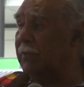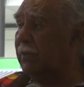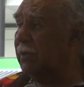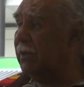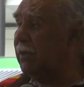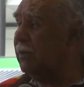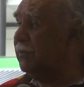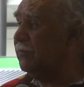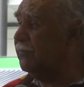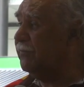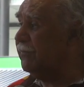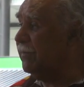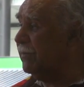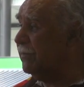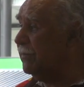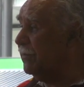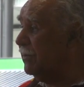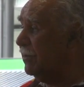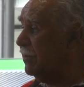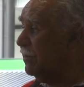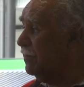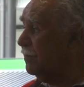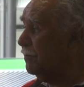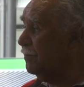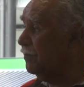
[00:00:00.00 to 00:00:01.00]
and in
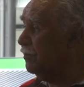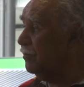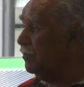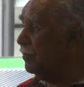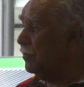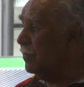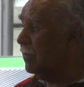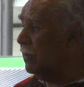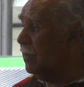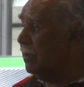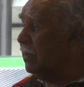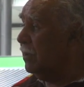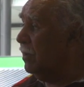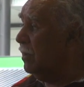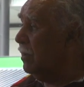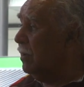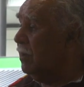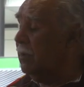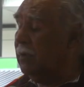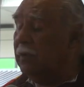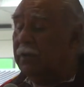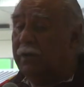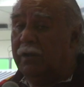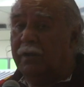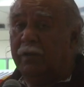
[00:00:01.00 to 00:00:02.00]
Sydney,
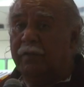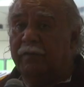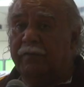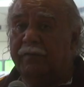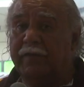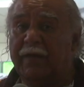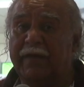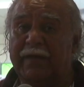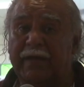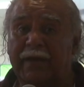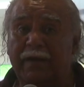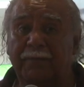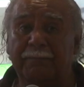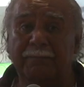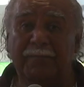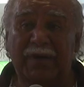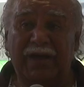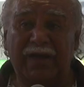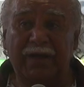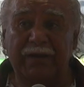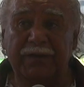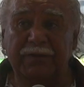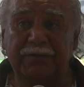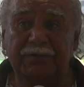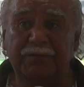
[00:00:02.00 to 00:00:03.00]
they are
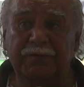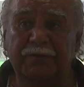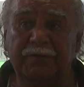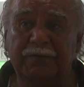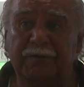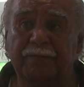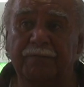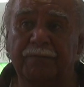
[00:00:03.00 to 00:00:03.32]
made